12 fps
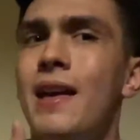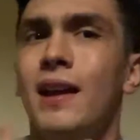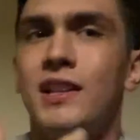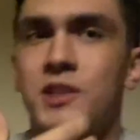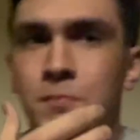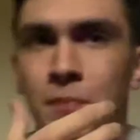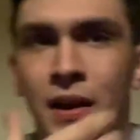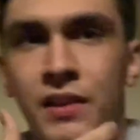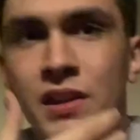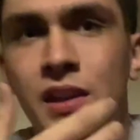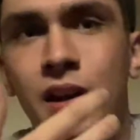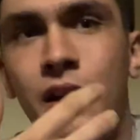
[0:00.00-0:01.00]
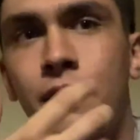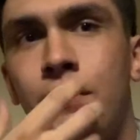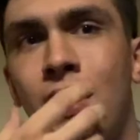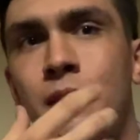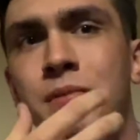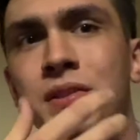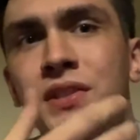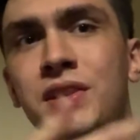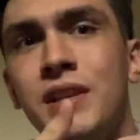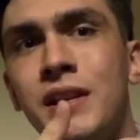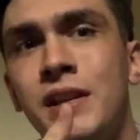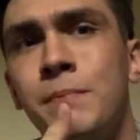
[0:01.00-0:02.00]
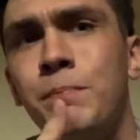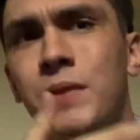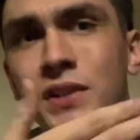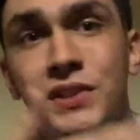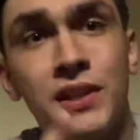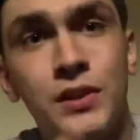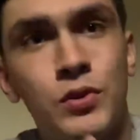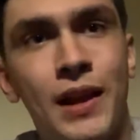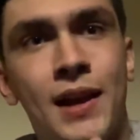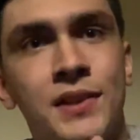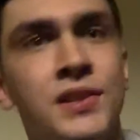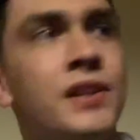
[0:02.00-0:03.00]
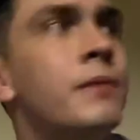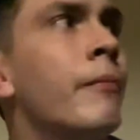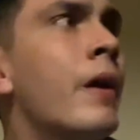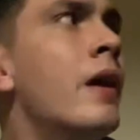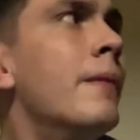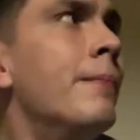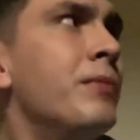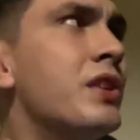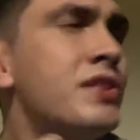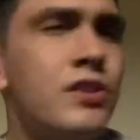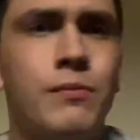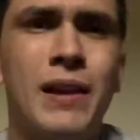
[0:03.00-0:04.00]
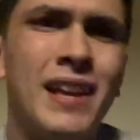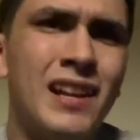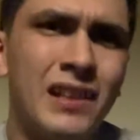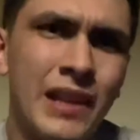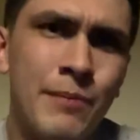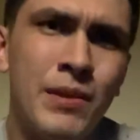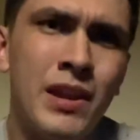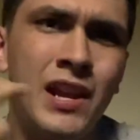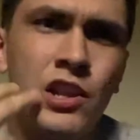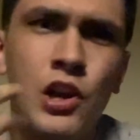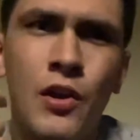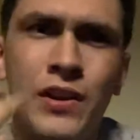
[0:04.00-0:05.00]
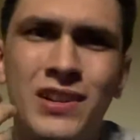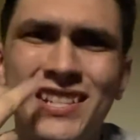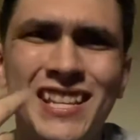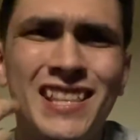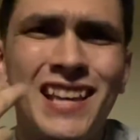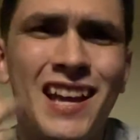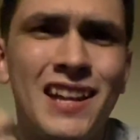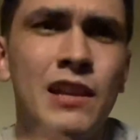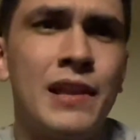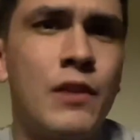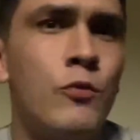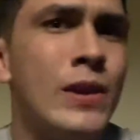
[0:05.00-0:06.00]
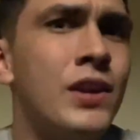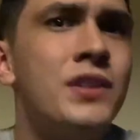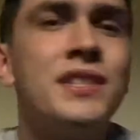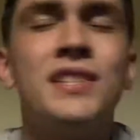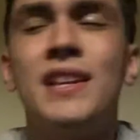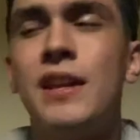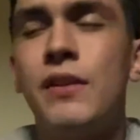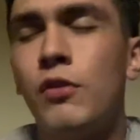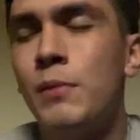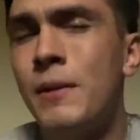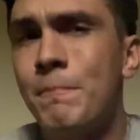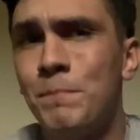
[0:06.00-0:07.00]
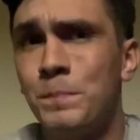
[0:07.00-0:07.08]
In spite of the vitamin C and citric acid, you assume like in a lemonade, you know how your teeth kind of get like weird and sticky from it?